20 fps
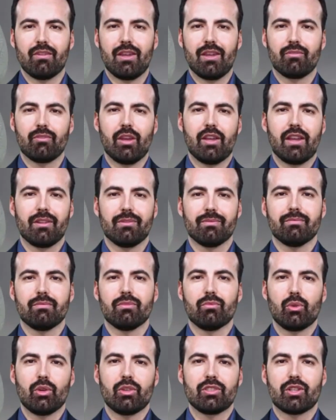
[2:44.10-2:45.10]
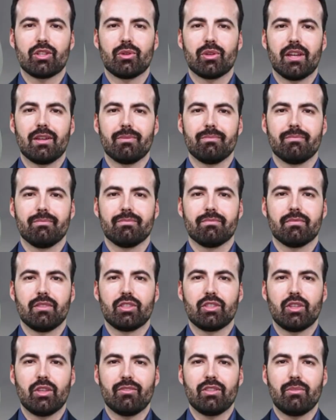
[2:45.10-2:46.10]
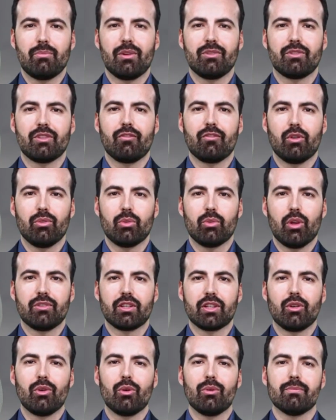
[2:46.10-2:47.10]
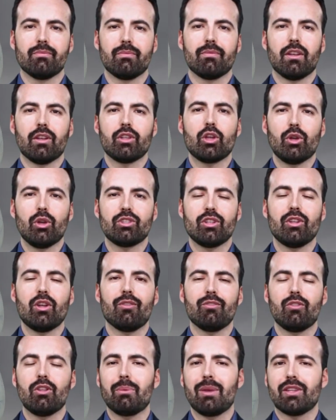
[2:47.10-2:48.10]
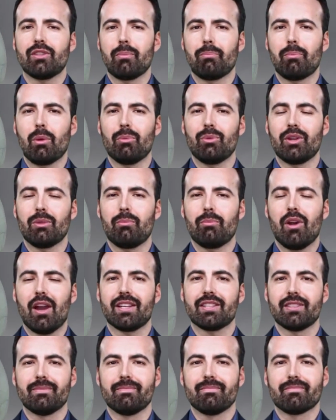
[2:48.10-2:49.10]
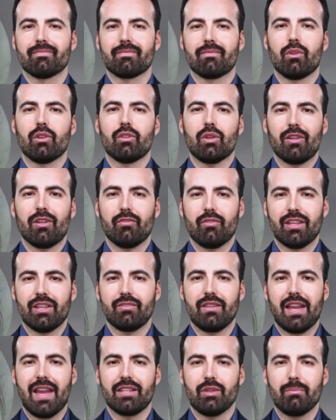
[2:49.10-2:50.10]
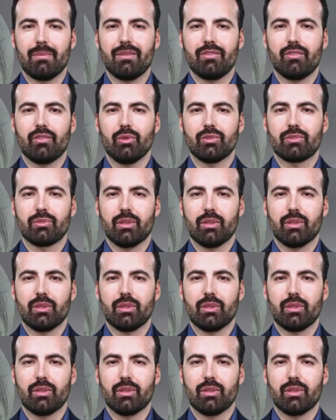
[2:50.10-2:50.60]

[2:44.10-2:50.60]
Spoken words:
line looks clean, just enough to feel logical, just enough to make the public bite. They say Sacramento's the